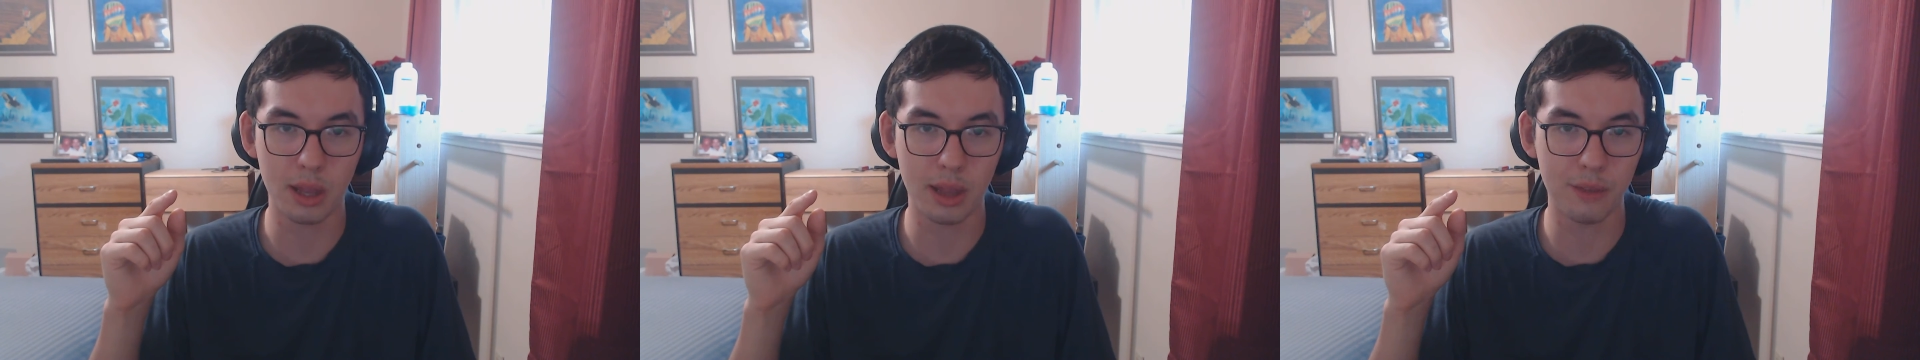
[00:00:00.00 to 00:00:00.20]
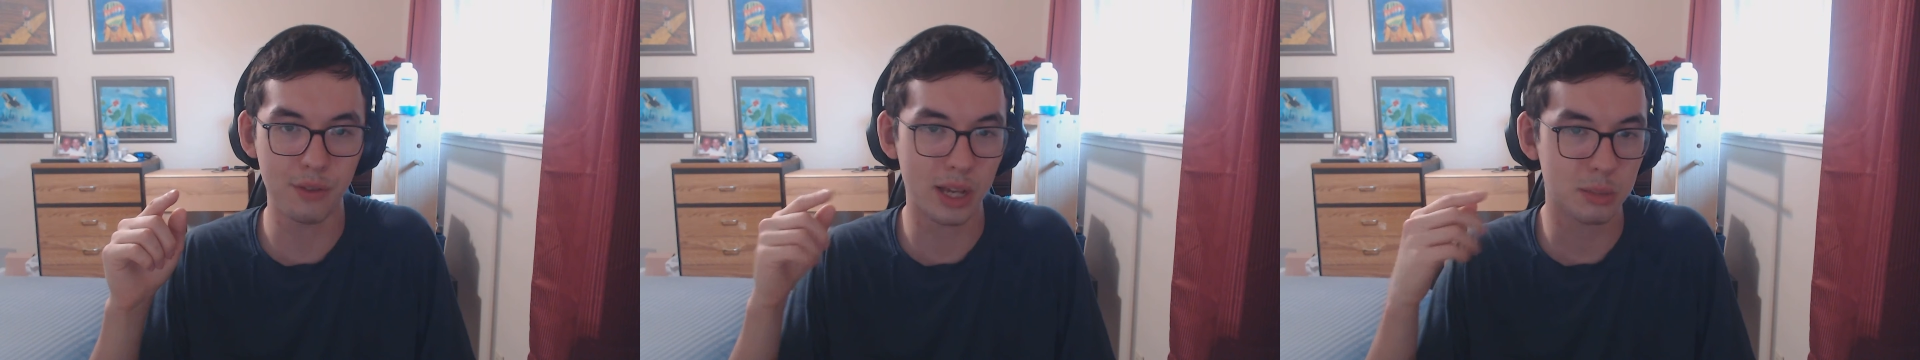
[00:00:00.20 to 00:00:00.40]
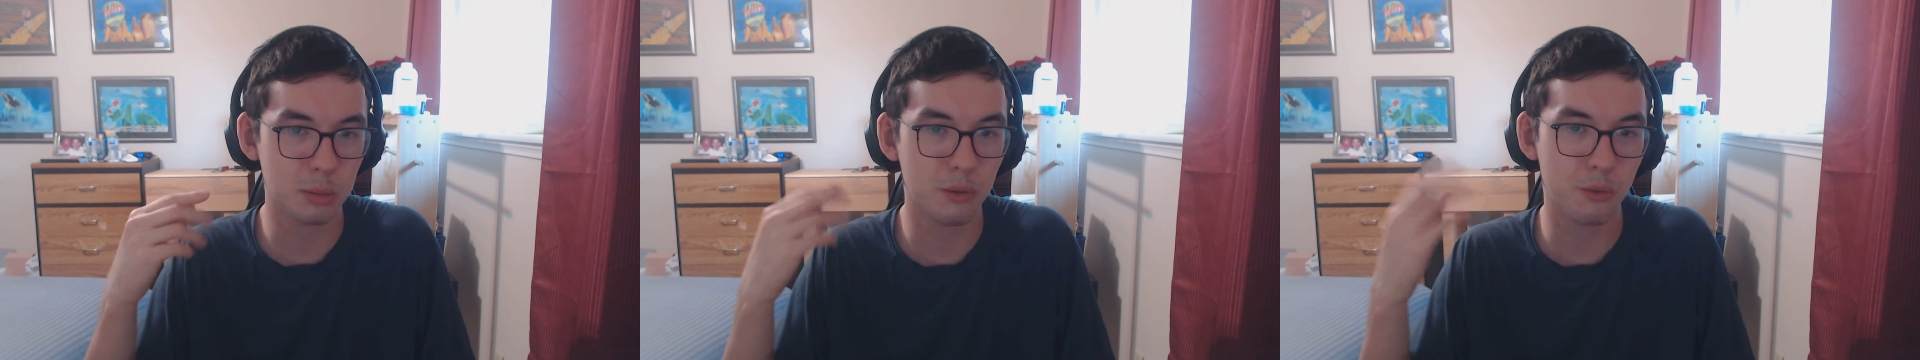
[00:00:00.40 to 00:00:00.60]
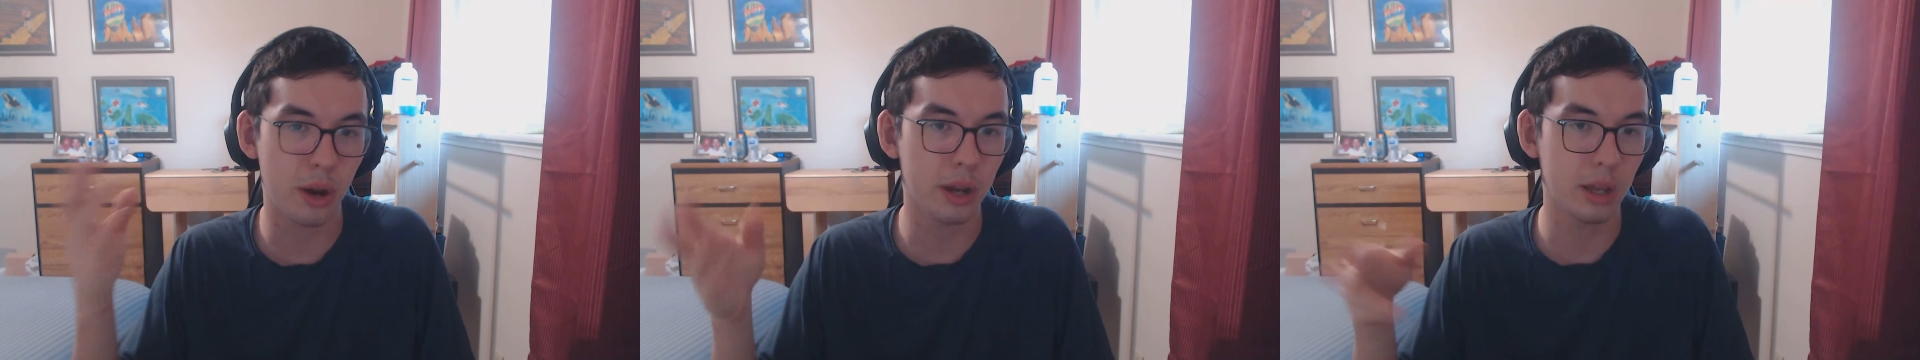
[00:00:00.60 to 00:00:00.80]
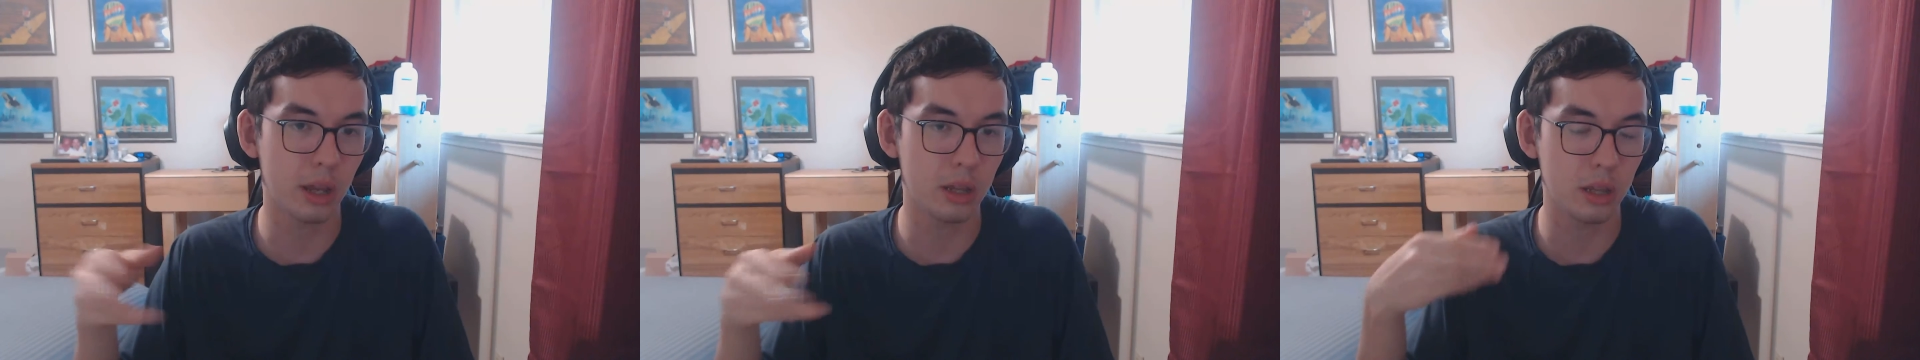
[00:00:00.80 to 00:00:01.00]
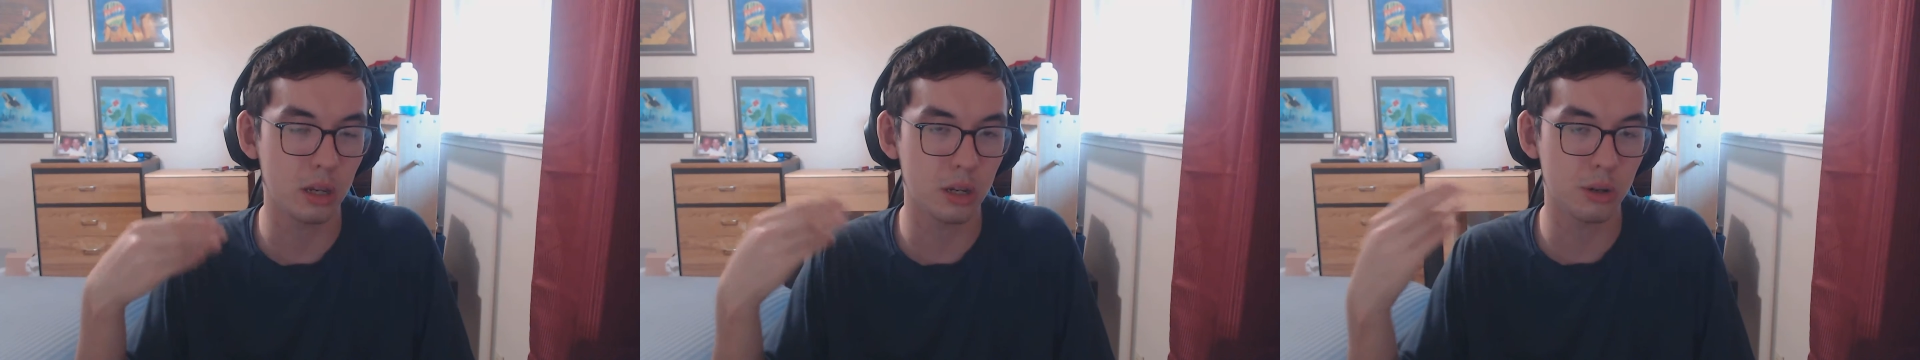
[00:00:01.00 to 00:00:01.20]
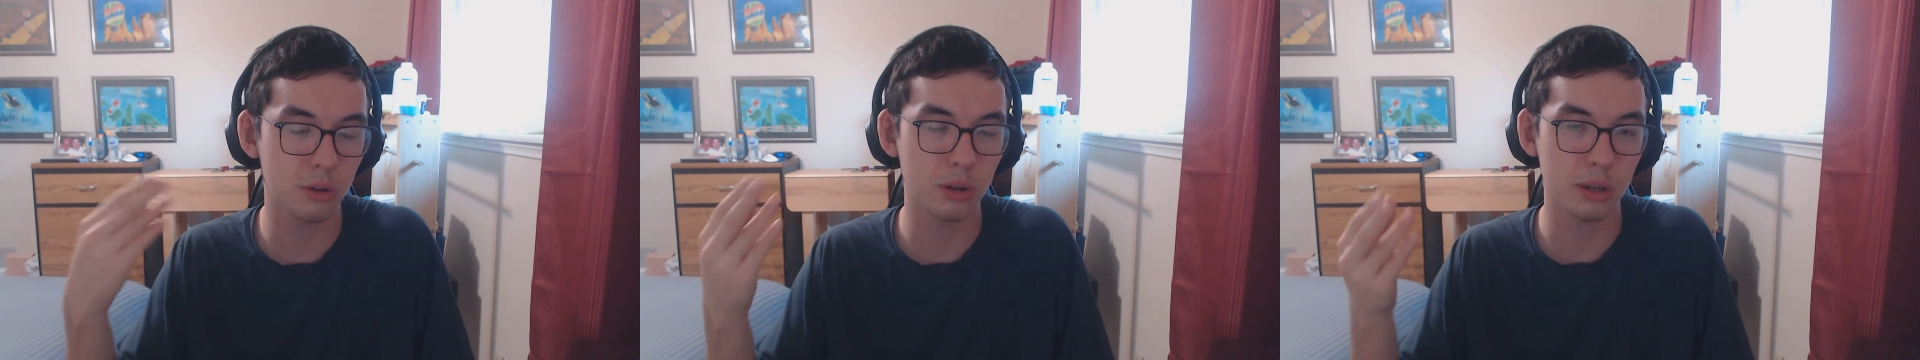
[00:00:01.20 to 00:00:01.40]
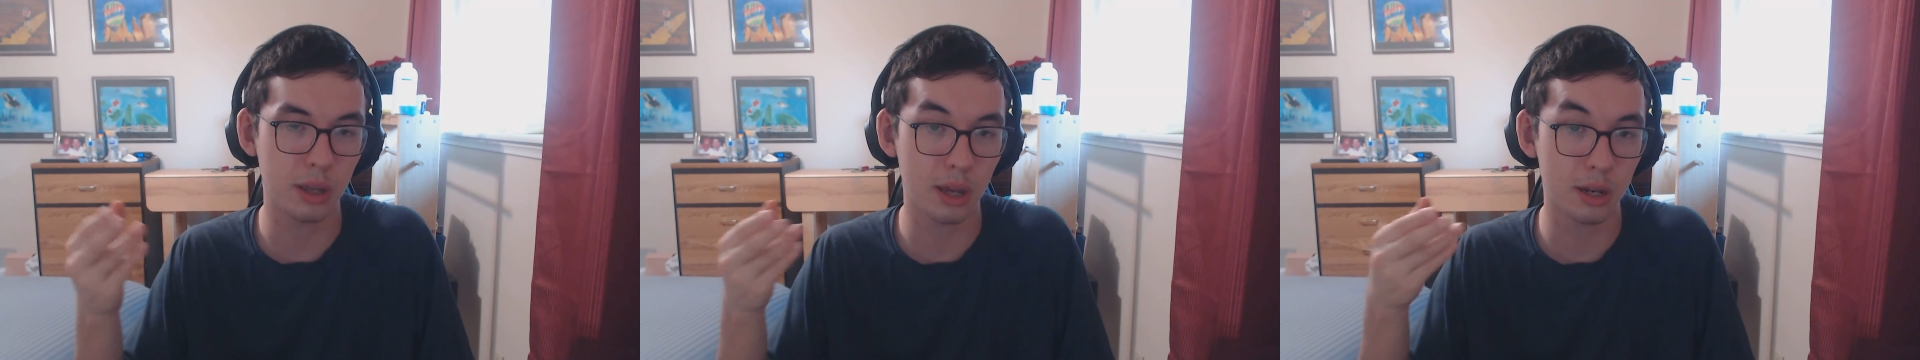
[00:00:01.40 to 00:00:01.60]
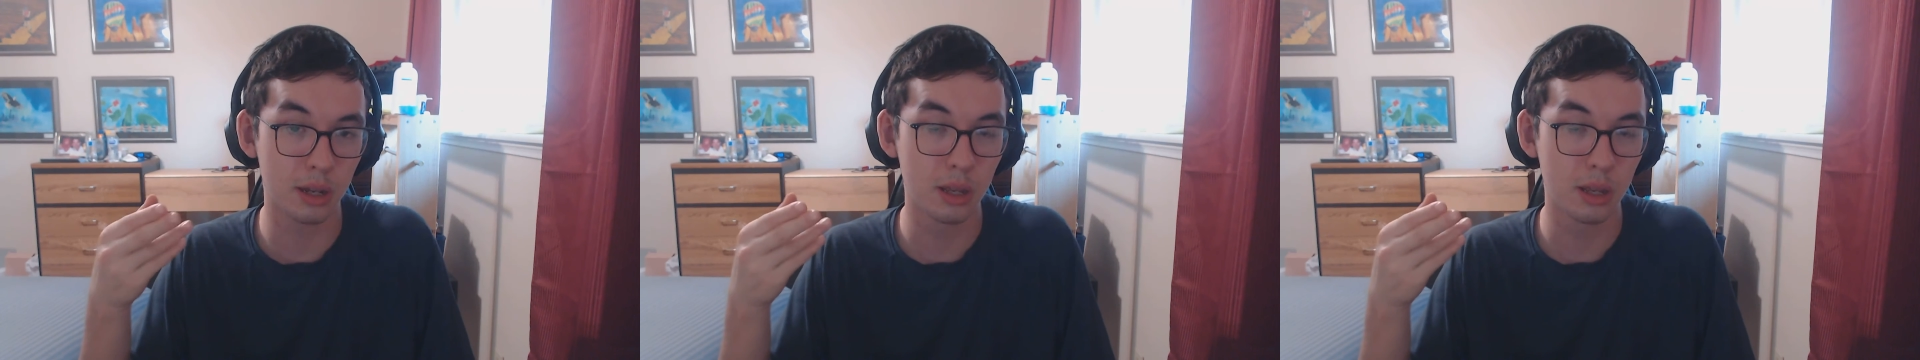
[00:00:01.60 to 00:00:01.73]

If it has to be variety, I'll let you know again.